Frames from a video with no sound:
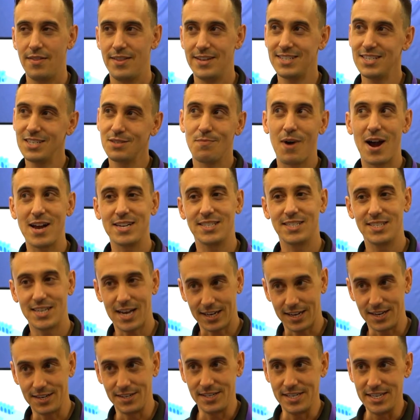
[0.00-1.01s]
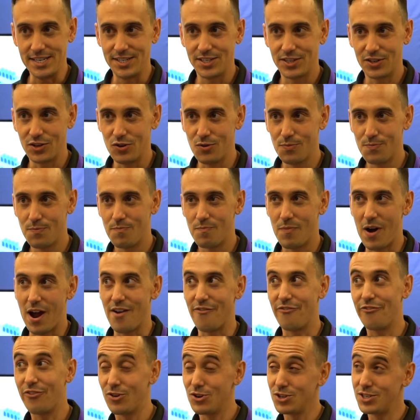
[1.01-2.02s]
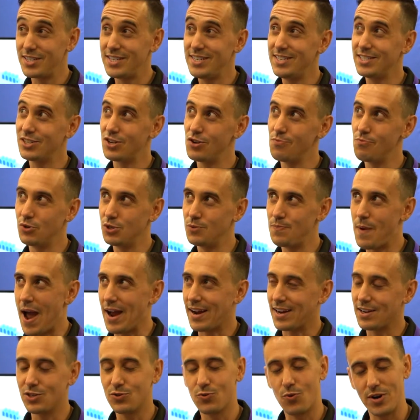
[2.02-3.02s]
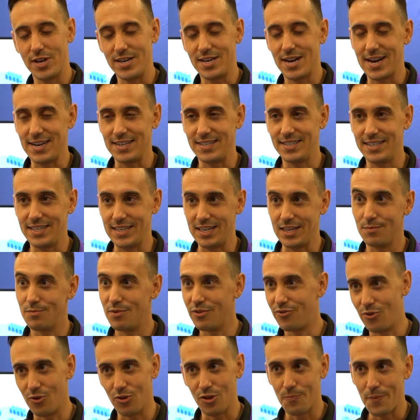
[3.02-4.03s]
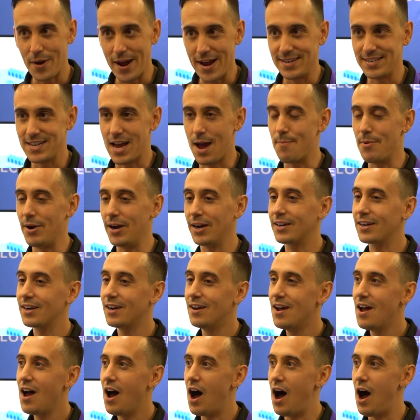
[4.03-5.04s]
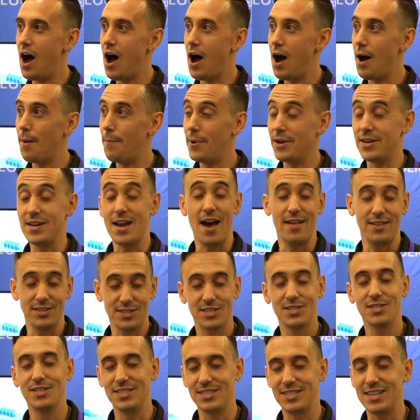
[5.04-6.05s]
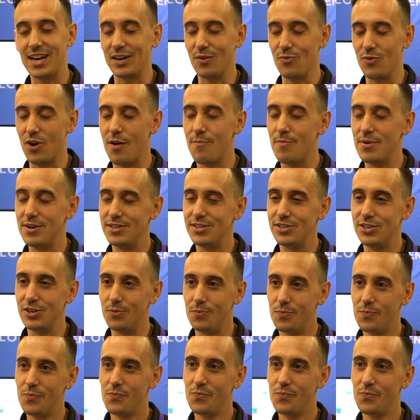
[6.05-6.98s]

This is my second Dscoop. My first Dscoop was back in 2019 before the pandemic. But yeah, this is the second one I've been to.